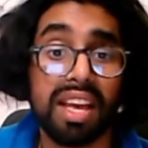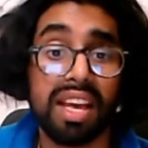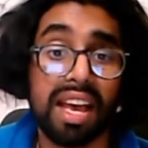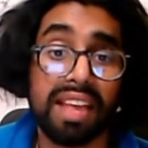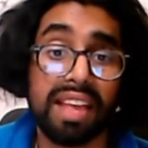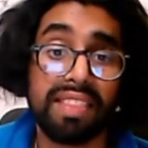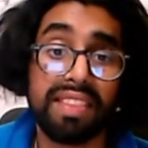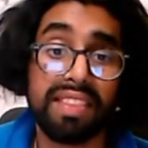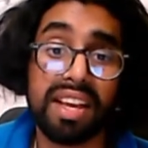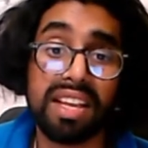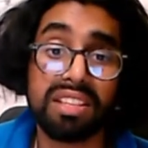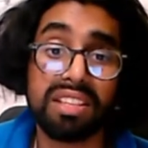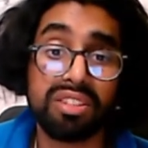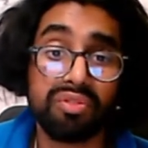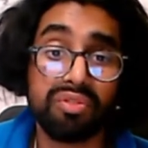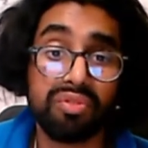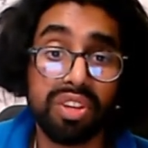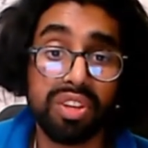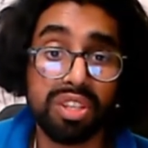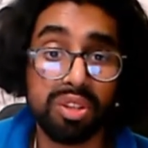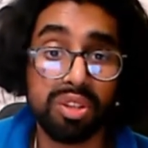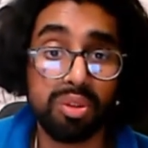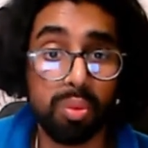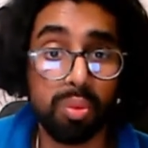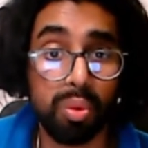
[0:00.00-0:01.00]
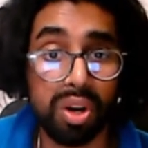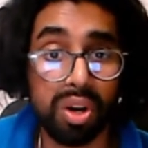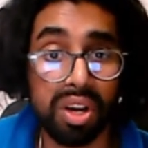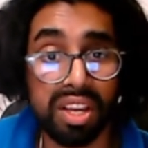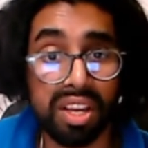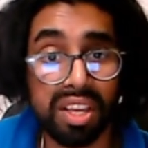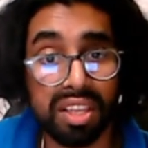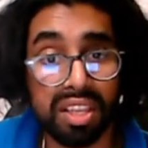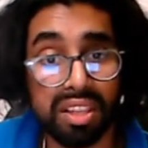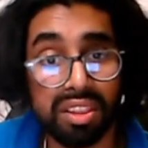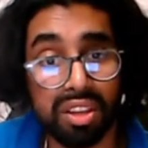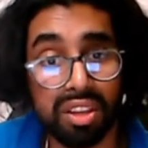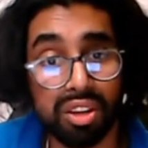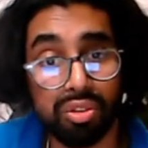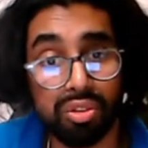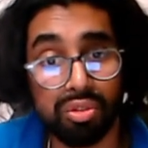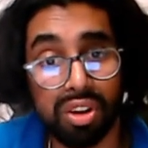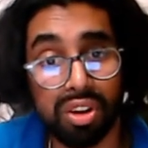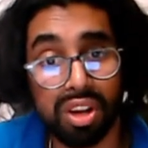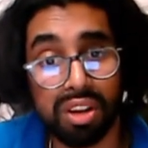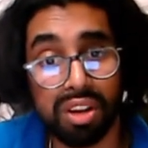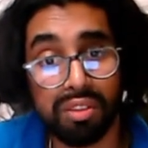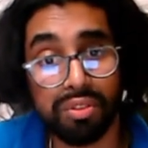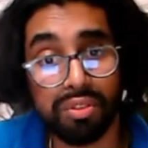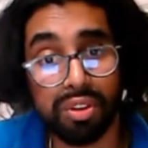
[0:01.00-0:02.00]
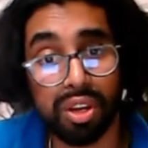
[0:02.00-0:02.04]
And that's the reason why the graph